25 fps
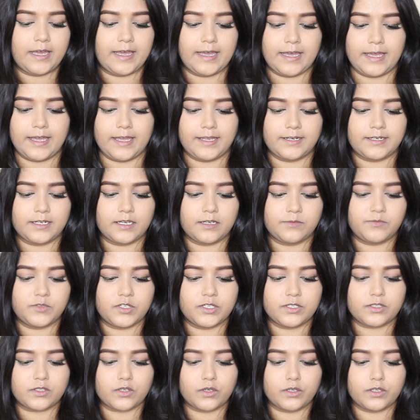And I'm
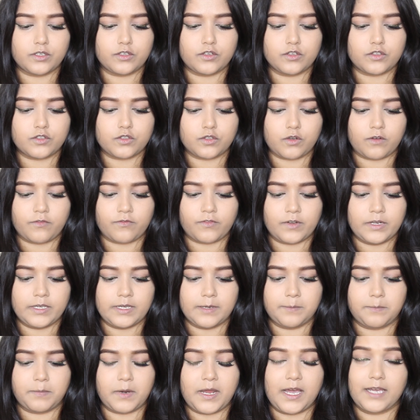just going to
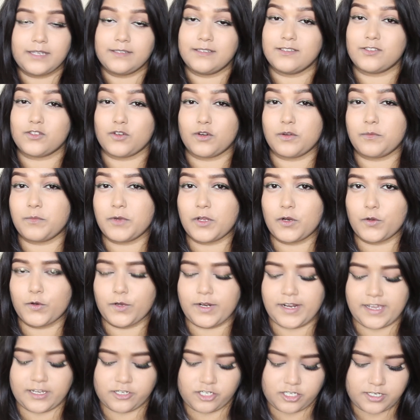softly apply this on my
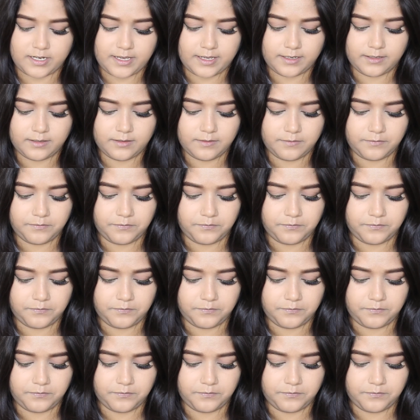lower lash line.